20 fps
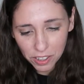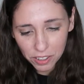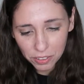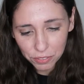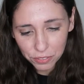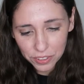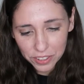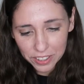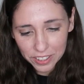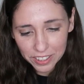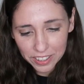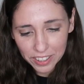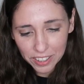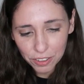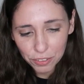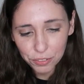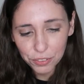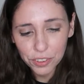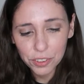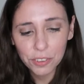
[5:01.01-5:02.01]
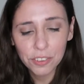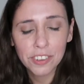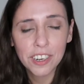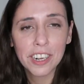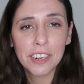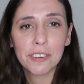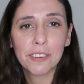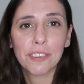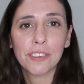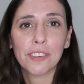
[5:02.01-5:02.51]
of the love
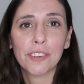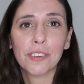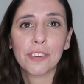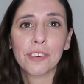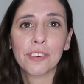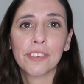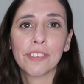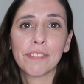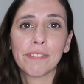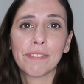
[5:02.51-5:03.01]
around you.